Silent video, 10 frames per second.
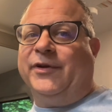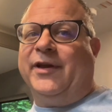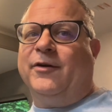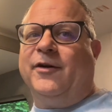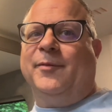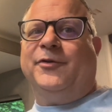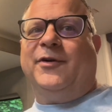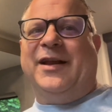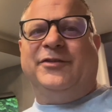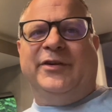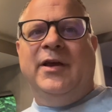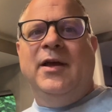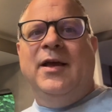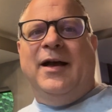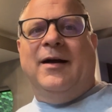and countertops are actually
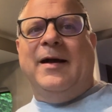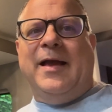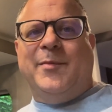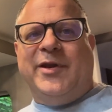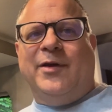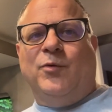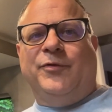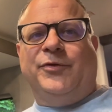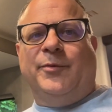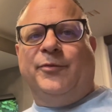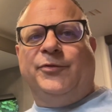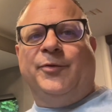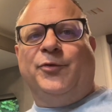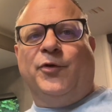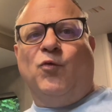a laminate with some
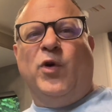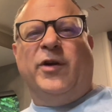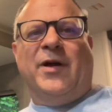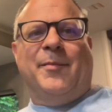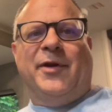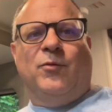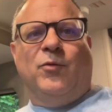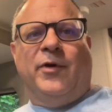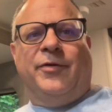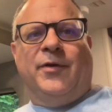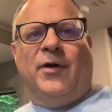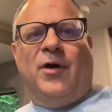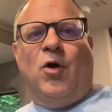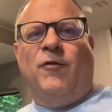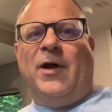sort of wood laminate with
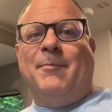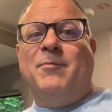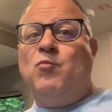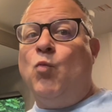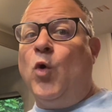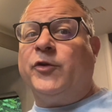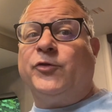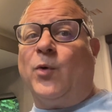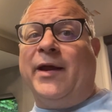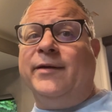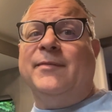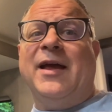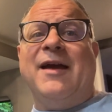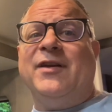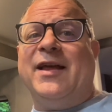overlap. Works great,
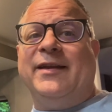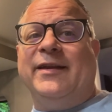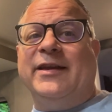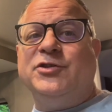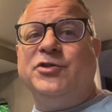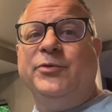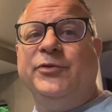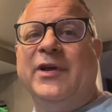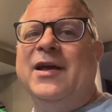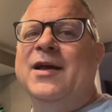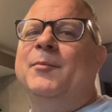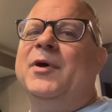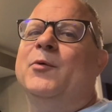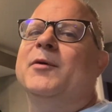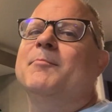haven't had any issues, but
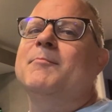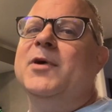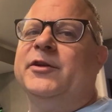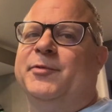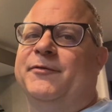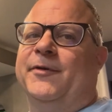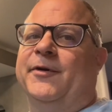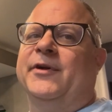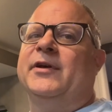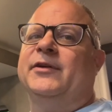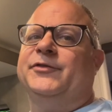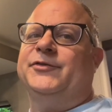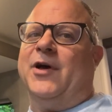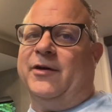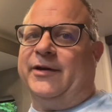I would have much preferred
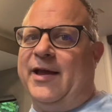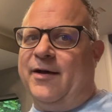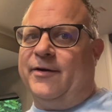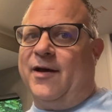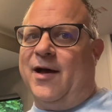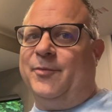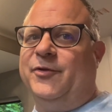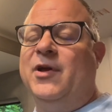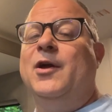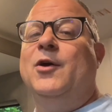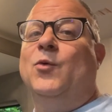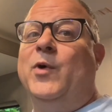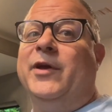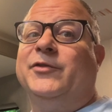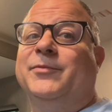solid countertops,
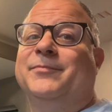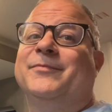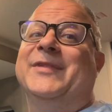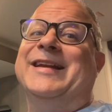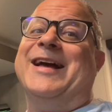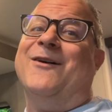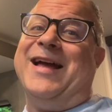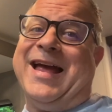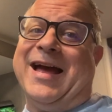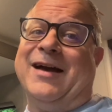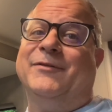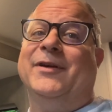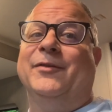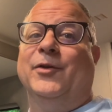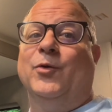which they now have
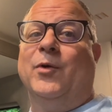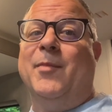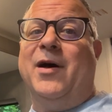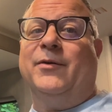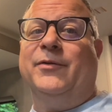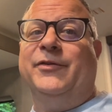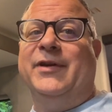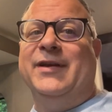in the newer models.